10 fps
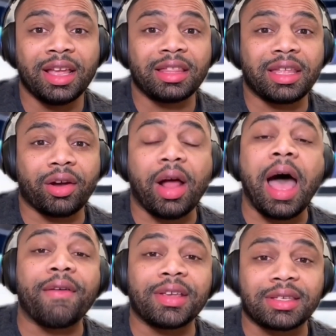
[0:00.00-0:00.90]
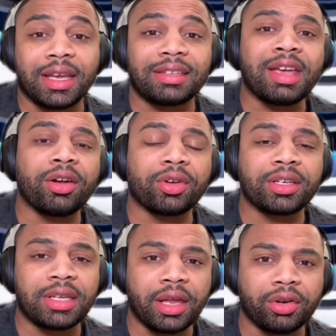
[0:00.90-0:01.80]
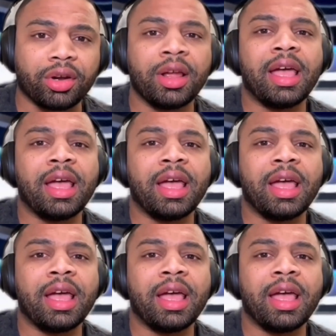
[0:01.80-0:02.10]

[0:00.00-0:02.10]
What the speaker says: They are obviously a title contender.